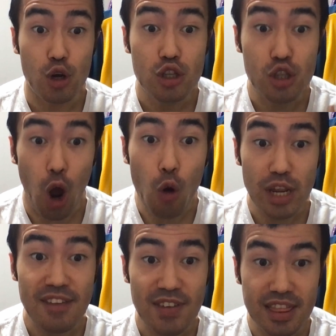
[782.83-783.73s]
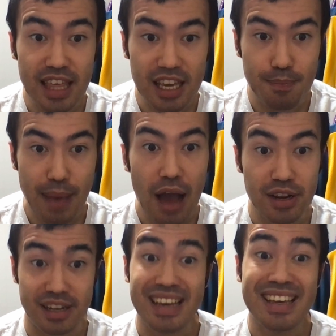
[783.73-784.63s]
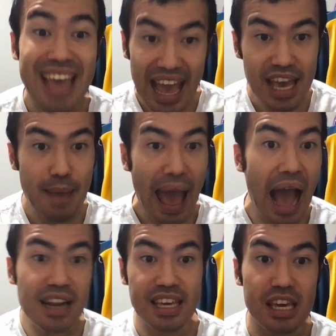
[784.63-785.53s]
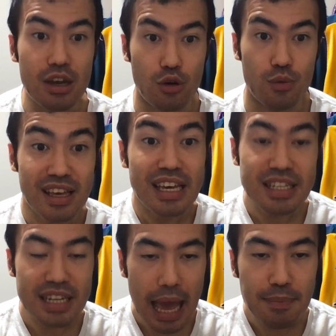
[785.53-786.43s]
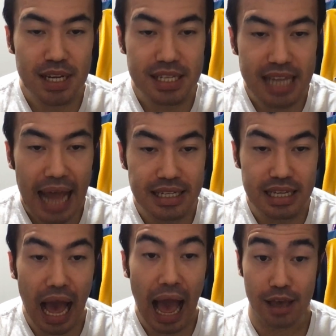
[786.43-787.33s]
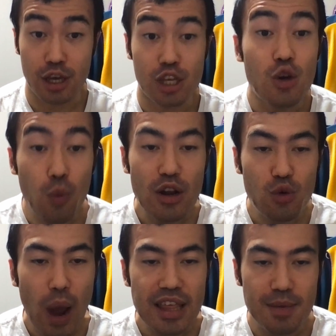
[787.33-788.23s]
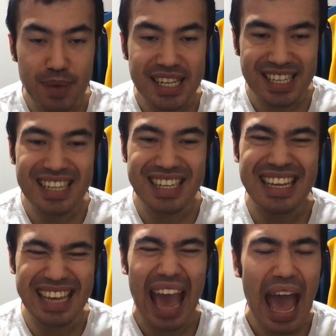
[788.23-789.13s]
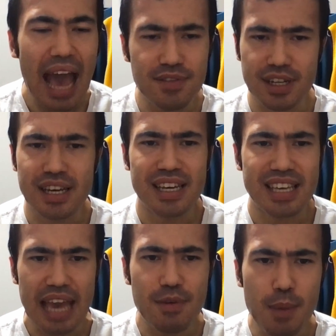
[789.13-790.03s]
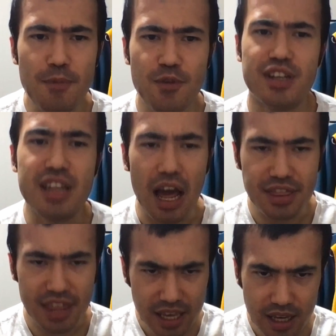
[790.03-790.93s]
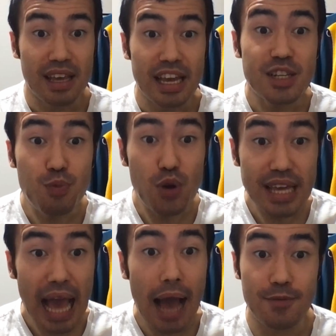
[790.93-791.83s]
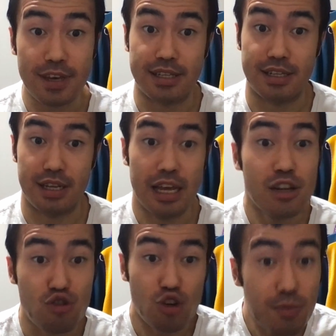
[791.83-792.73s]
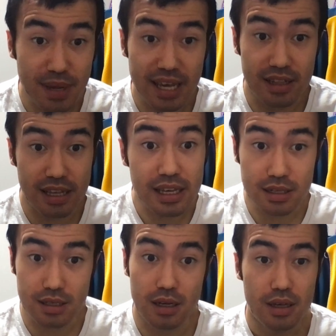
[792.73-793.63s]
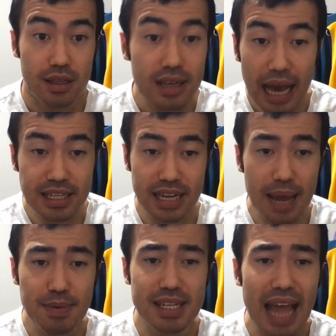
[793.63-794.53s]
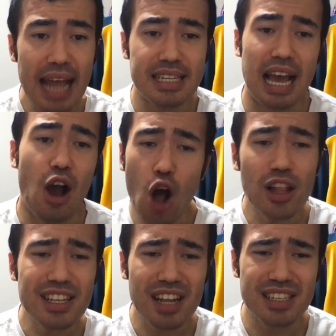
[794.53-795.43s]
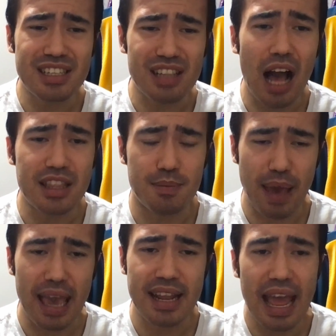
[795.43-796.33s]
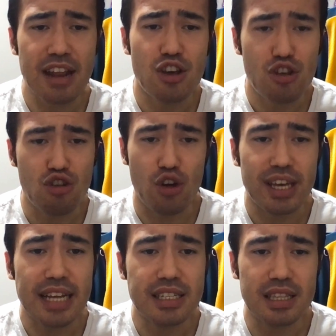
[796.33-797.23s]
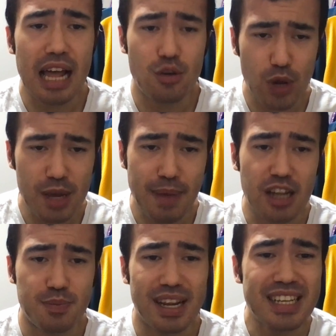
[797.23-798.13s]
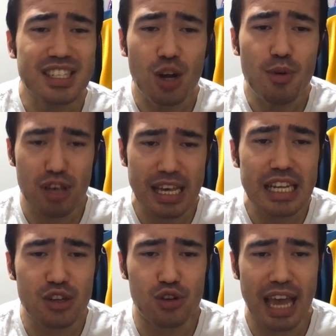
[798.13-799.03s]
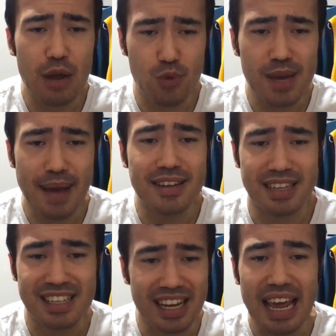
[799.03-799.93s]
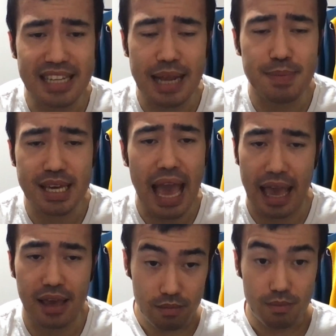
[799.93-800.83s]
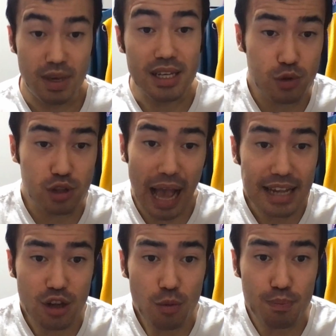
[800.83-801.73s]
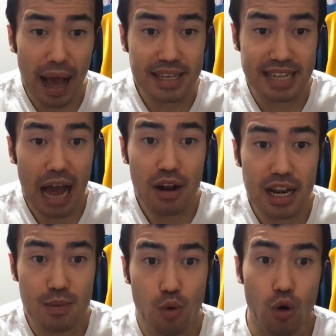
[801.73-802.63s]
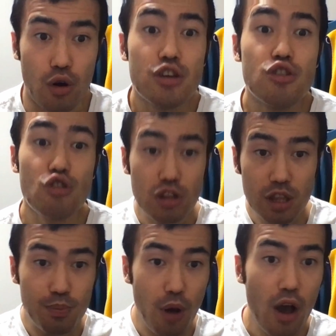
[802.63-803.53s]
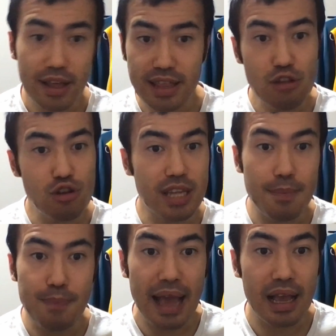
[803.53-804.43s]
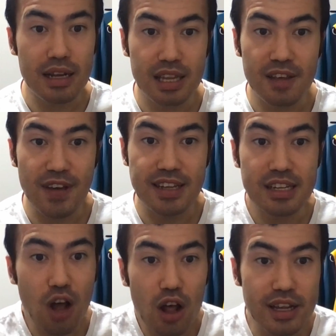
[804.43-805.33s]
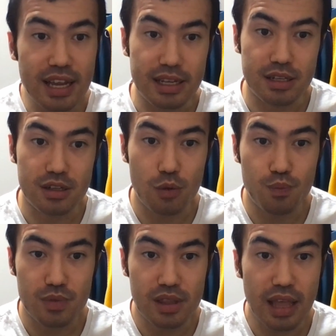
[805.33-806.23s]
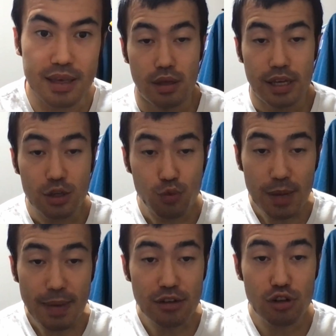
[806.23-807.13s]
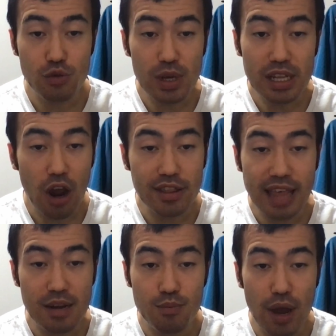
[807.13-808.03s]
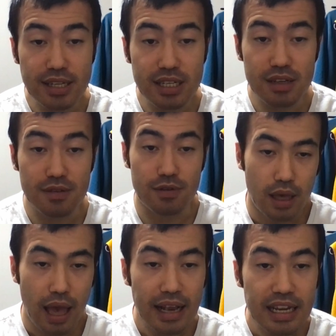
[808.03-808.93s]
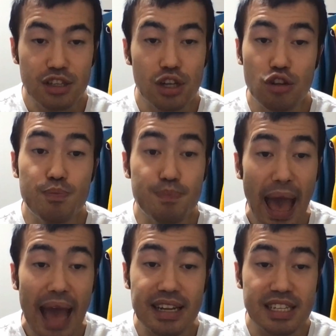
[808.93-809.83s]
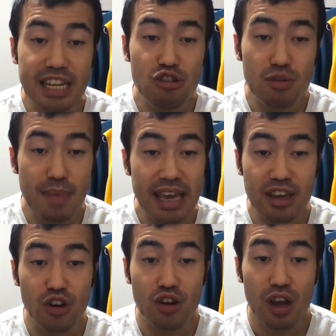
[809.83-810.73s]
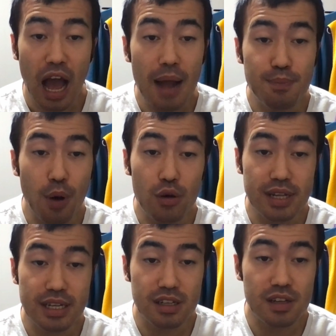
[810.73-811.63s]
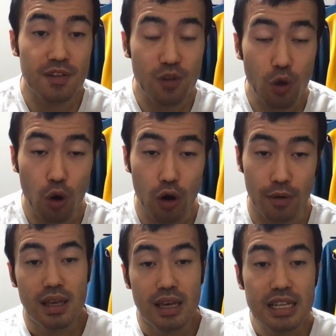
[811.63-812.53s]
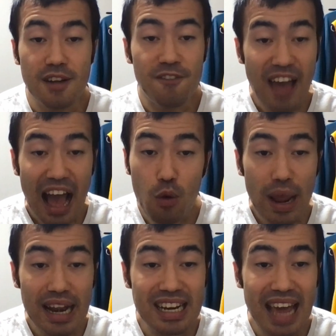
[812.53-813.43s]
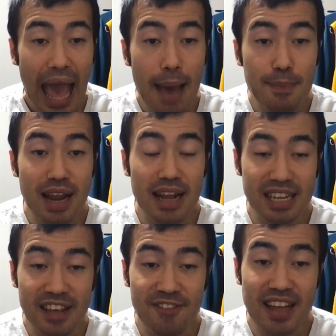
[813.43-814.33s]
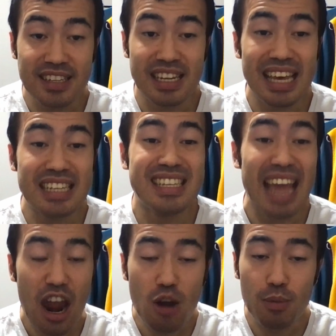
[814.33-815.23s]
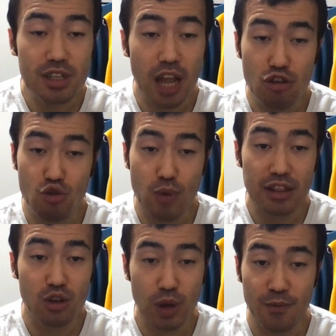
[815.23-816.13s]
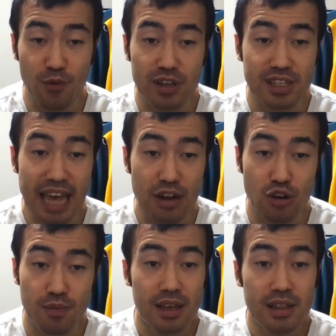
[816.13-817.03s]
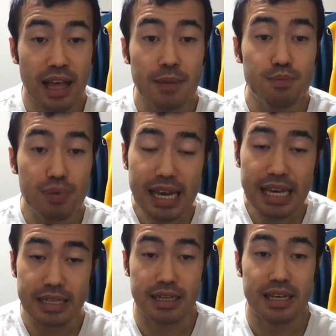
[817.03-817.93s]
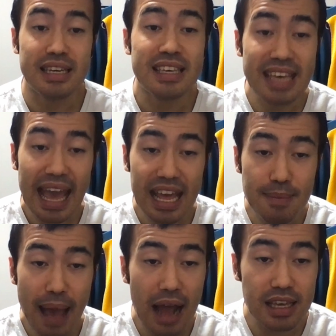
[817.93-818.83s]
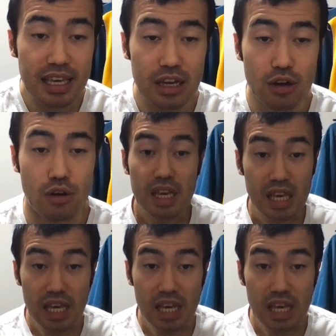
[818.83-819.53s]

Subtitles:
Don't even think about it. Get him out of here. He's an empty stats guy. You wonder why the Pistons and Cavs gave him up for nothing? It's pretty obvious. It should be, at least. The guy's an empty stats guy. All he does is clog the paint, and sure, he gets a lot of rebounds, but it's so much easier to get rebounds in today's NBA. Because guys don't box out anymore. Shoot the ball and then just get back on defense. That's all it is. So, like, his rebounds just really aren't that impressive. And he's such a bad decision maker on both ends of the floor. He's a foul waiting to happen on defense, and he has terrible touch around the rim for a center. Like, please, get him out of here.